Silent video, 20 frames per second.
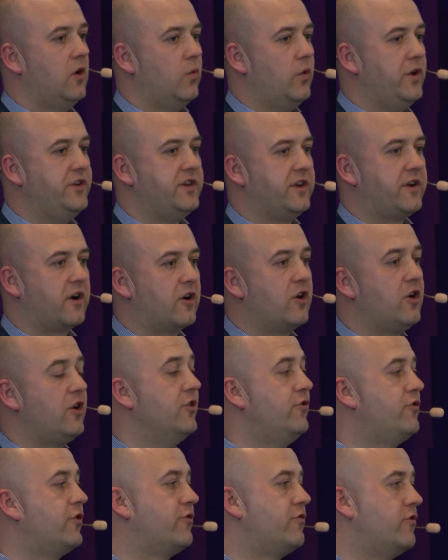did our
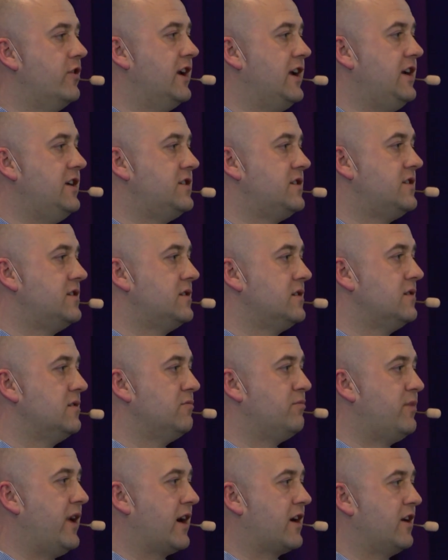100th release
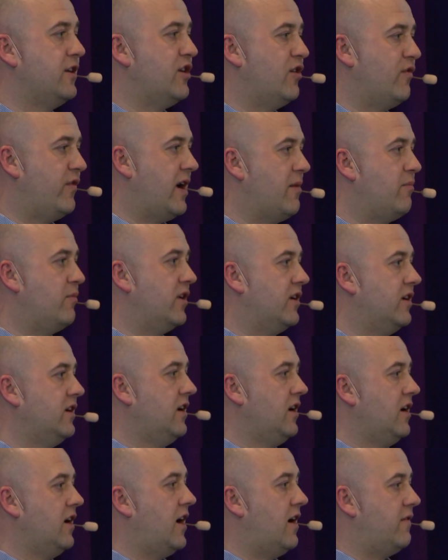back in November
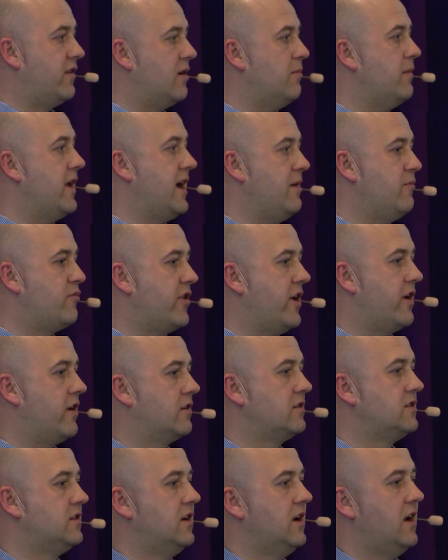of our main
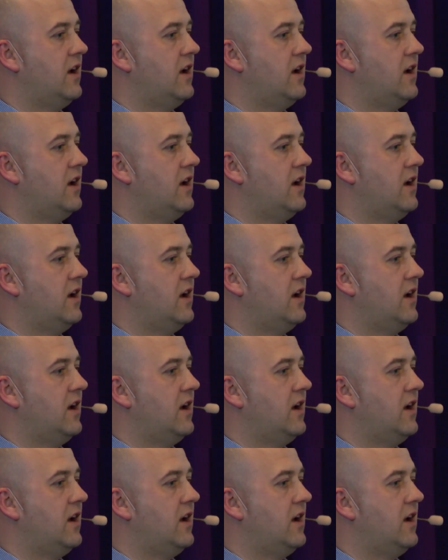product.